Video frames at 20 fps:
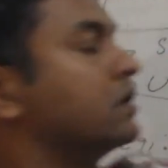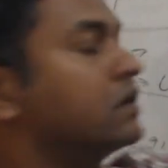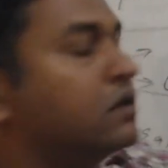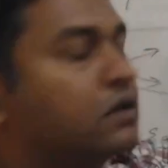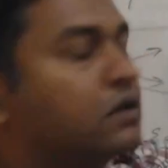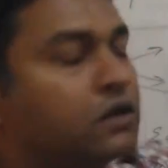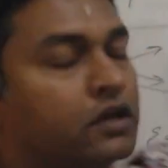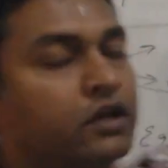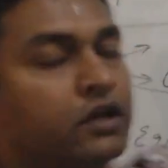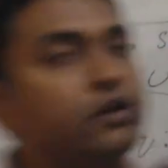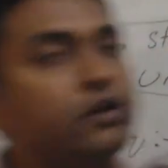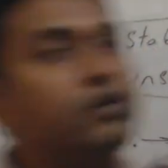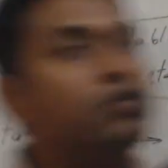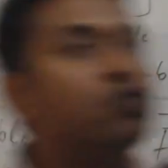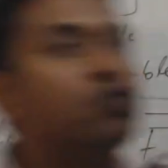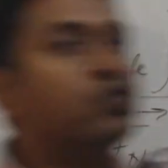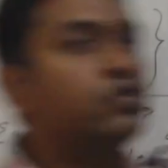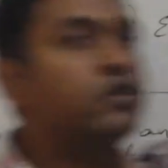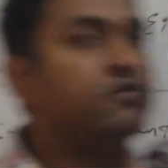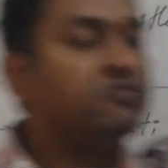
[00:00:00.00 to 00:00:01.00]

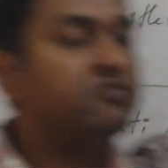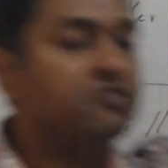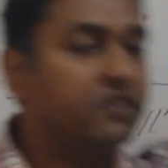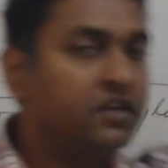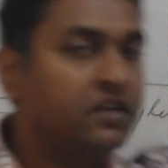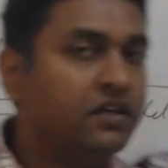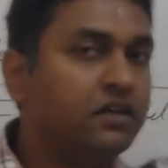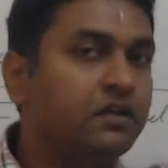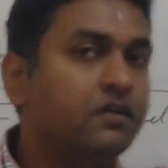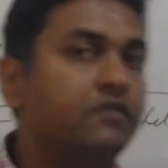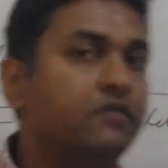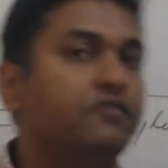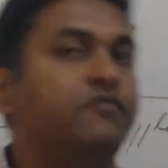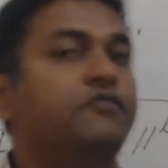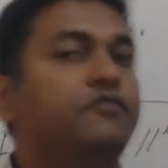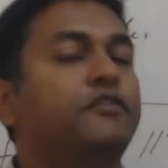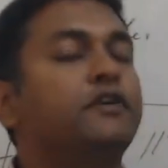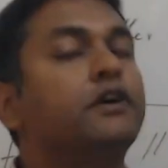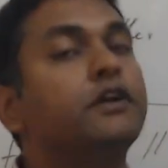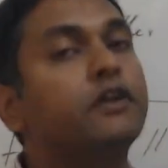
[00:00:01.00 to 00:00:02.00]
Intuitively
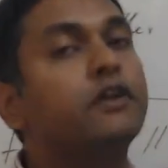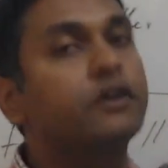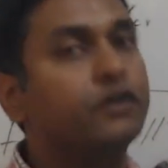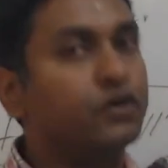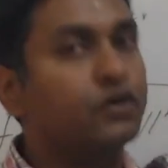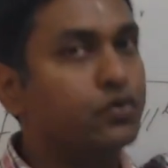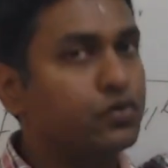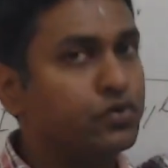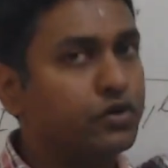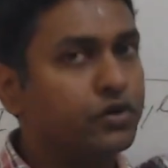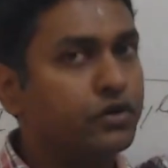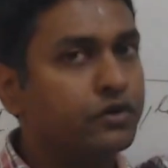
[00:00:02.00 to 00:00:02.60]
figure it out.